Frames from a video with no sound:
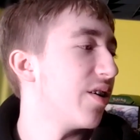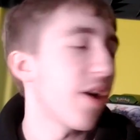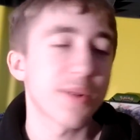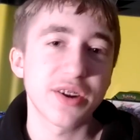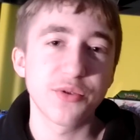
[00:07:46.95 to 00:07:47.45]

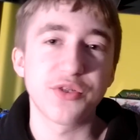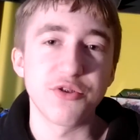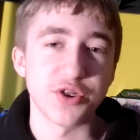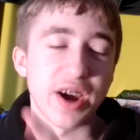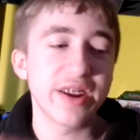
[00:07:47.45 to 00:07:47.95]
No, I'm going to do
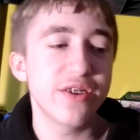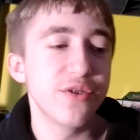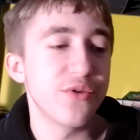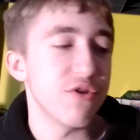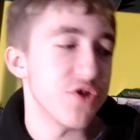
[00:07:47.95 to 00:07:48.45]
Zero-G. I need to
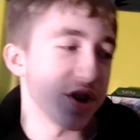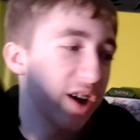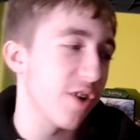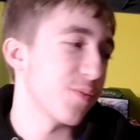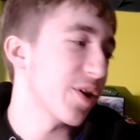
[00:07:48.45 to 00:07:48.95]
do Zero-G.
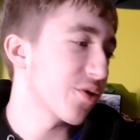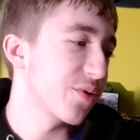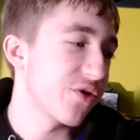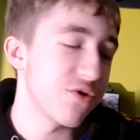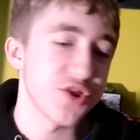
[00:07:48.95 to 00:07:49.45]
I was planning on
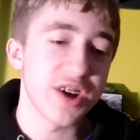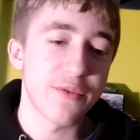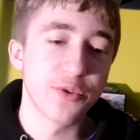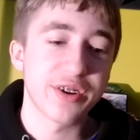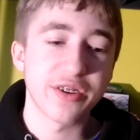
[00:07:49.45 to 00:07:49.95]
doing Zero-G.
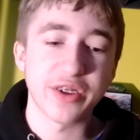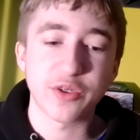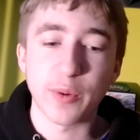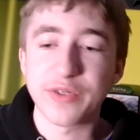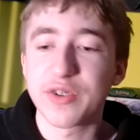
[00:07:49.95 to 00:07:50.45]
I've only done it,
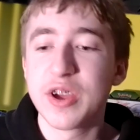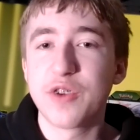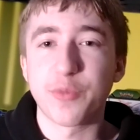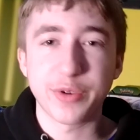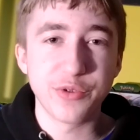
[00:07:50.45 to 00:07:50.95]
like, twice.
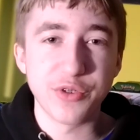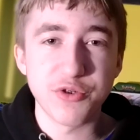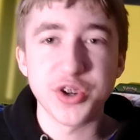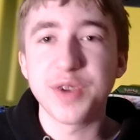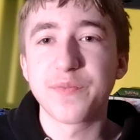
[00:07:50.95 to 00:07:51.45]
So I'm going to do
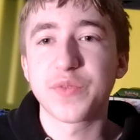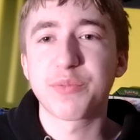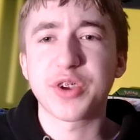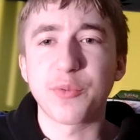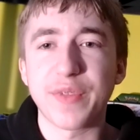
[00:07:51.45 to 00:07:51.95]
Zero-G.
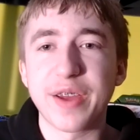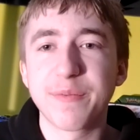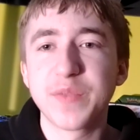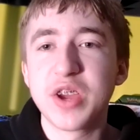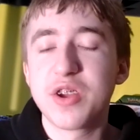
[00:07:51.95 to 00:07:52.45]
Sticking with that.
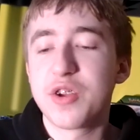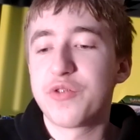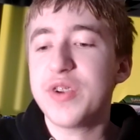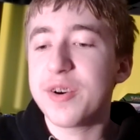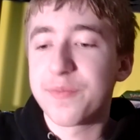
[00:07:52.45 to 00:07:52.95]

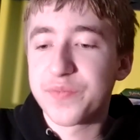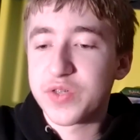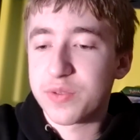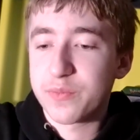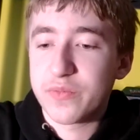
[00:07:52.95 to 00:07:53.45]
So, yeah.
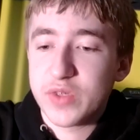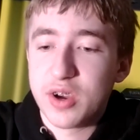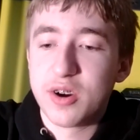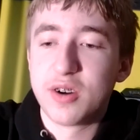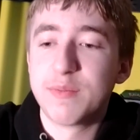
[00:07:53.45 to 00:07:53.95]

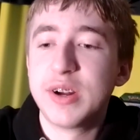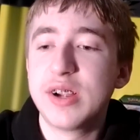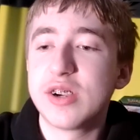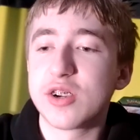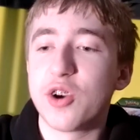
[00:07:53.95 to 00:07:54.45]
Um,
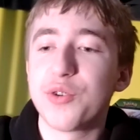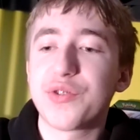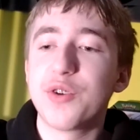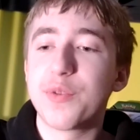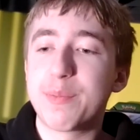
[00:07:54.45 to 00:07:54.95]

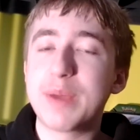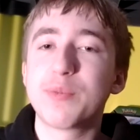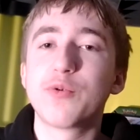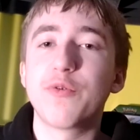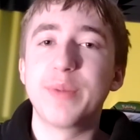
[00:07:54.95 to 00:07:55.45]
also, the
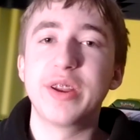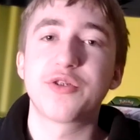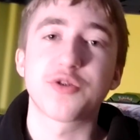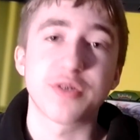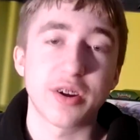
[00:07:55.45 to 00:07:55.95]
people who have been
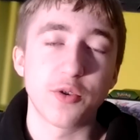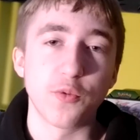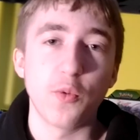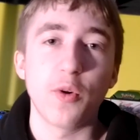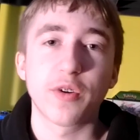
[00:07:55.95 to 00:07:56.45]
entering,
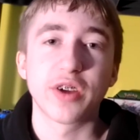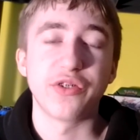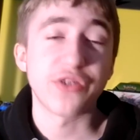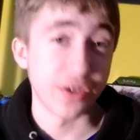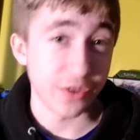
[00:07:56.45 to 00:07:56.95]
who
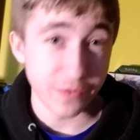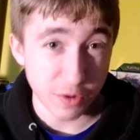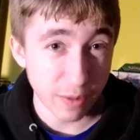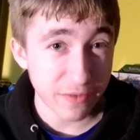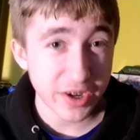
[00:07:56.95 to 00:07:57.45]
consistently
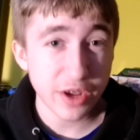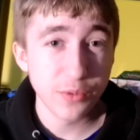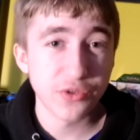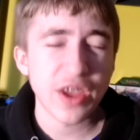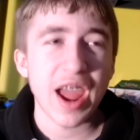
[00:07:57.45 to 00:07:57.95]
view my
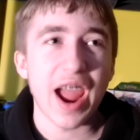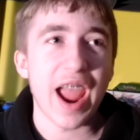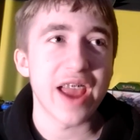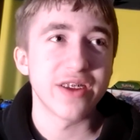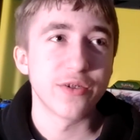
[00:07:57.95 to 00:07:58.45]
videos
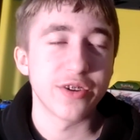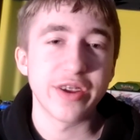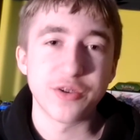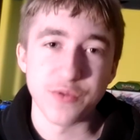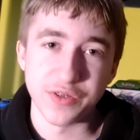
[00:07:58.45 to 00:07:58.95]
and
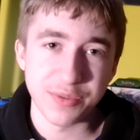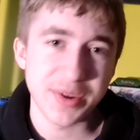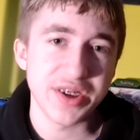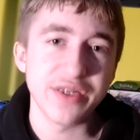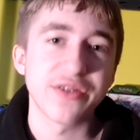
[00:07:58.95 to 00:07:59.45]
enter the C
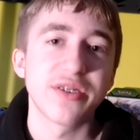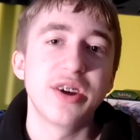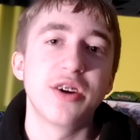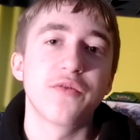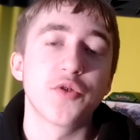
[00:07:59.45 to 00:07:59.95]
B Ts.
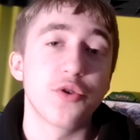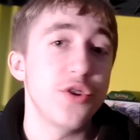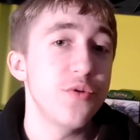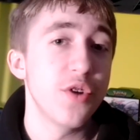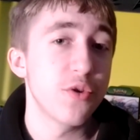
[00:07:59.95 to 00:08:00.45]

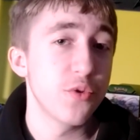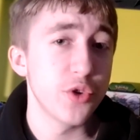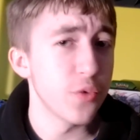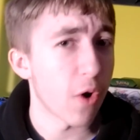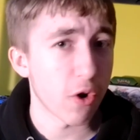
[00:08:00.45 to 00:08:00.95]
You know who
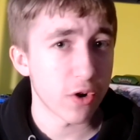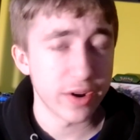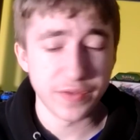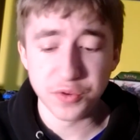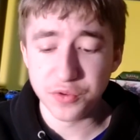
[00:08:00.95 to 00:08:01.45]
you are if you